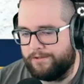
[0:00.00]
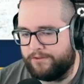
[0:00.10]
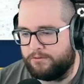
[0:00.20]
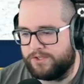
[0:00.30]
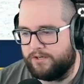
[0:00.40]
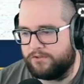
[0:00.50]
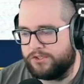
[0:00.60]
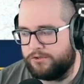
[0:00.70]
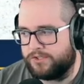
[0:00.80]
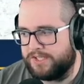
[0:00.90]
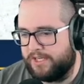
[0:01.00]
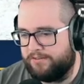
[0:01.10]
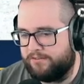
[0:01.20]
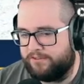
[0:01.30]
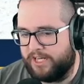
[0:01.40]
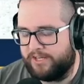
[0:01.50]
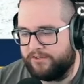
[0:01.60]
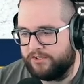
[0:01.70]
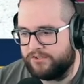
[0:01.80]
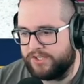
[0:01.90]
don't think it was a cover two because they didn't have a flat on
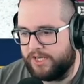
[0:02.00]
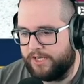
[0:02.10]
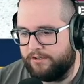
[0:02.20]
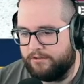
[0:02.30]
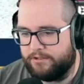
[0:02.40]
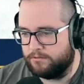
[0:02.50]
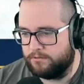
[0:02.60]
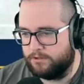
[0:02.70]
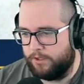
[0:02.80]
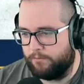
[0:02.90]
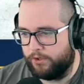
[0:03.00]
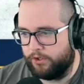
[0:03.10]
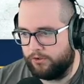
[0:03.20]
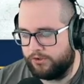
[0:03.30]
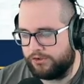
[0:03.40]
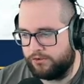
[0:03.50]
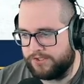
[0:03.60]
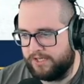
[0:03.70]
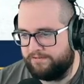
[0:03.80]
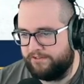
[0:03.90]
the other side. All right, we're going to go to short
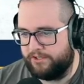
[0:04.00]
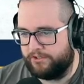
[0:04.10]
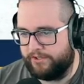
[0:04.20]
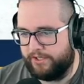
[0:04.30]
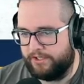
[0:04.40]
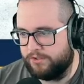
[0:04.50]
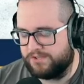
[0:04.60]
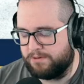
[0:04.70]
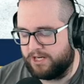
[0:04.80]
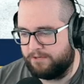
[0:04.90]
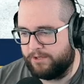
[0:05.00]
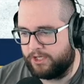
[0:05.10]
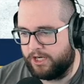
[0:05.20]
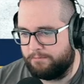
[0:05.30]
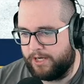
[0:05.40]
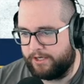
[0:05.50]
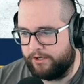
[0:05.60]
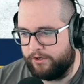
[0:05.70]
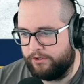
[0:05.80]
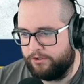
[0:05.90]
side field. This is probably going to be a cutback
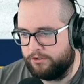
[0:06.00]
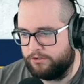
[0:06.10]
here.